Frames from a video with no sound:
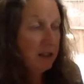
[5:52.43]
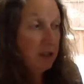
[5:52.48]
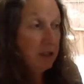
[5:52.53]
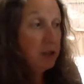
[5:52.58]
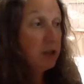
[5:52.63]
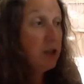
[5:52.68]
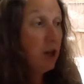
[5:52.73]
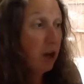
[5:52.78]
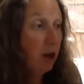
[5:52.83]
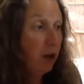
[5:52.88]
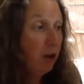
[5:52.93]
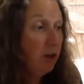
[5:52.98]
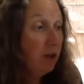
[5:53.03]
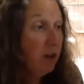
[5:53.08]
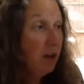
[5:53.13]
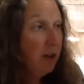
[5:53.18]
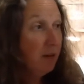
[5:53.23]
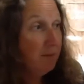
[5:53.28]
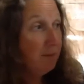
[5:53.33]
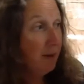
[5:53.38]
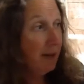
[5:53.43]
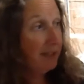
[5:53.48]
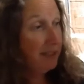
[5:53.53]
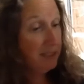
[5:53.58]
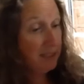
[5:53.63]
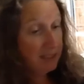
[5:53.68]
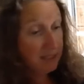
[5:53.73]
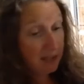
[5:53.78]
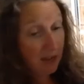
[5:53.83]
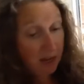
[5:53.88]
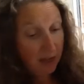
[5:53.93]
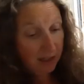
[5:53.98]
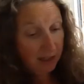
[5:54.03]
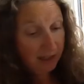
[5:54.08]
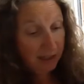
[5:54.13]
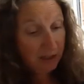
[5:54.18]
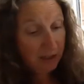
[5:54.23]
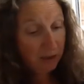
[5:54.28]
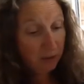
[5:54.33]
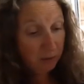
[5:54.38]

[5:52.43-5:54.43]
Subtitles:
So my design,